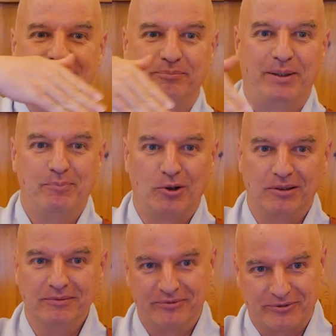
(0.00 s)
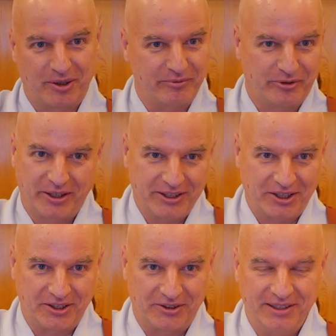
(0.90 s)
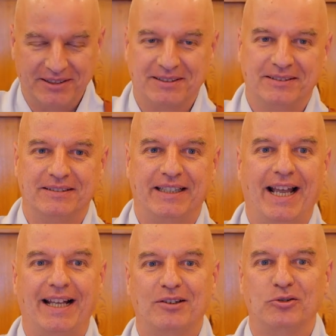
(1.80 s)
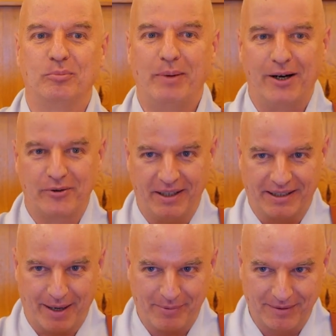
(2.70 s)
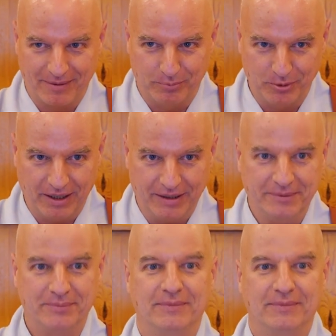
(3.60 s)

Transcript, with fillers: people from foreign countries, they had to bow three times to the Buddha,